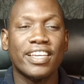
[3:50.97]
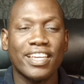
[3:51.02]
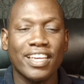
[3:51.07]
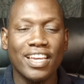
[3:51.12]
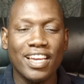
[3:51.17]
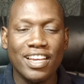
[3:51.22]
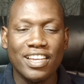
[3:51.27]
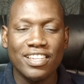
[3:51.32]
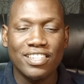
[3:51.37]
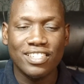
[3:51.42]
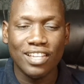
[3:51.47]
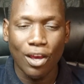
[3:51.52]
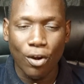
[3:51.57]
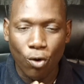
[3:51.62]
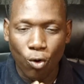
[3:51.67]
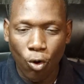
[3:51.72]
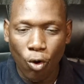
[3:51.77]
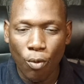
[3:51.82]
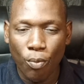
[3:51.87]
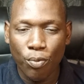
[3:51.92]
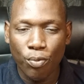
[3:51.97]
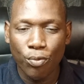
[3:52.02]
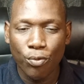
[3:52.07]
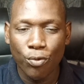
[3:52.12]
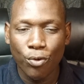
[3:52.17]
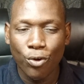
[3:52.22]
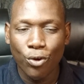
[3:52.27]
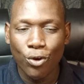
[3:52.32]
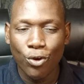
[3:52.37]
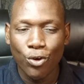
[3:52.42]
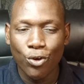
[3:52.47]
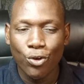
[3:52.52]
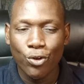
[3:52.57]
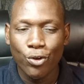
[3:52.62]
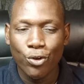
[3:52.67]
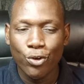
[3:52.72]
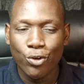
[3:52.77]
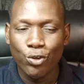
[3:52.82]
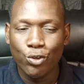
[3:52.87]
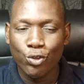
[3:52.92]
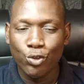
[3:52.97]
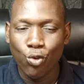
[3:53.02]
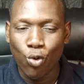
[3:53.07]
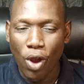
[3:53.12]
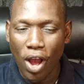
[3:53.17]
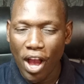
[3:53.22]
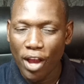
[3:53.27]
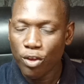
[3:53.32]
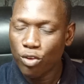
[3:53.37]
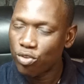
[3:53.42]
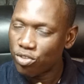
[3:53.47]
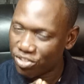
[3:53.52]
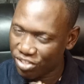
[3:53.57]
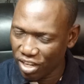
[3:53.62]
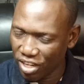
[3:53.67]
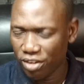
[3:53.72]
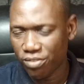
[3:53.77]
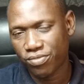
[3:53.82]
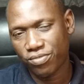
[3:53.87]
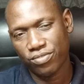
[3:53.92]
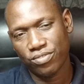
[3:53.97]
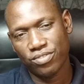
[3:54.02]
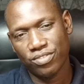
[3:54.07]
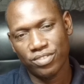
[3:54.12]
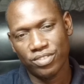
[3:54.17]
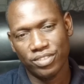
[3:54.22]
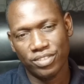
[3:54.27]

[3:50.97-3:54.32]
it is a rope to hang yourself.